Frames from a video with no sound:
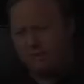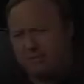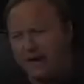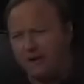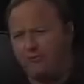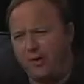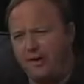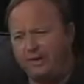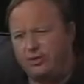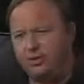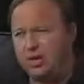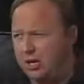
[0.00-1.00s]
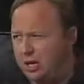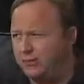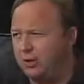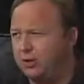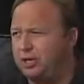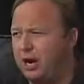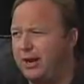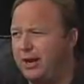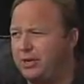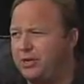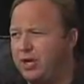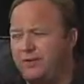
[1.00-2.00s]
Welcome, my friends. Thank you for
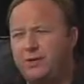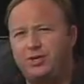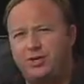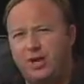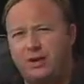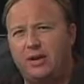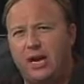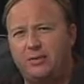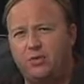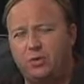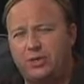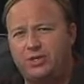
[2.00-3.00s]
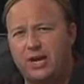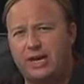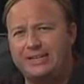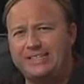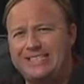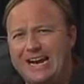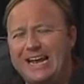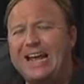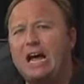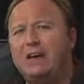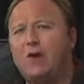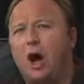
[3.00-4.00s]
joining us on this Sunday, the 22nd
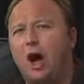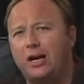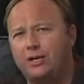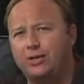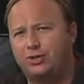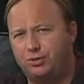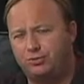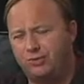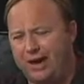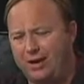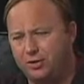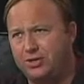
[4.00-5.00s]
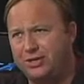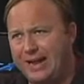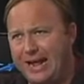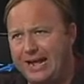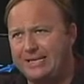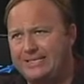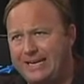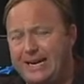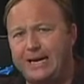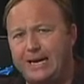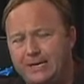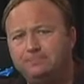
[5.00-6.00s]
day of August,
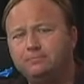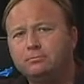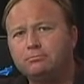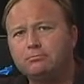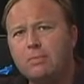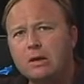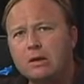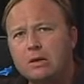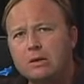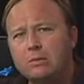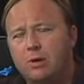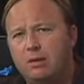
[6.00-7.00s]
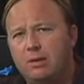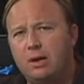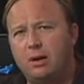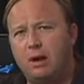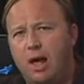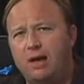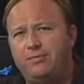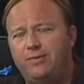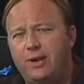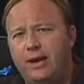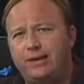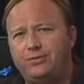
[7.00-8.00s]
2010. We're going to be here
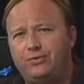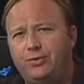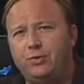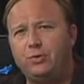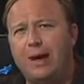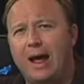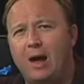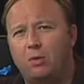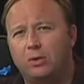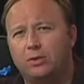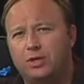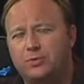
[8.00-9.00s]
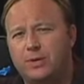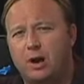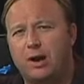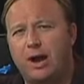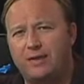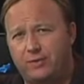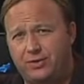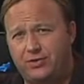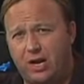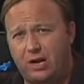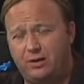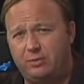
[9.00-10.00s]
live for the next 2 hours, as we are
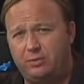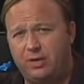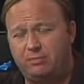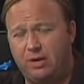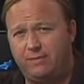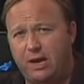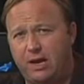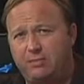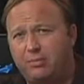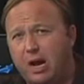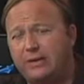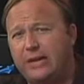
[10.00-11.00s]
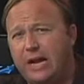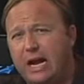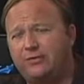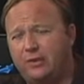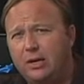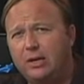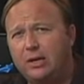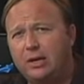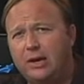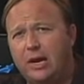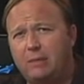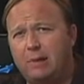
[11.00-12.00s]
every Sunday with the abbreviated broadcast.
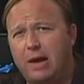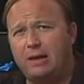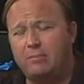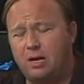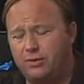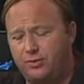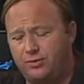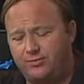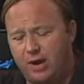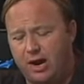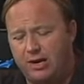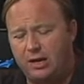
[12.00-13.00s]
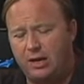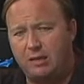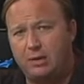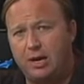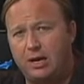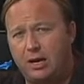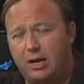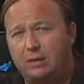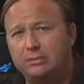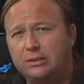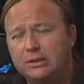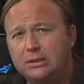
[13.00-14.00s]
And I'm back Monday through Friday, 11
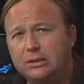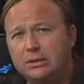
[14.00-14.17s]
a.m.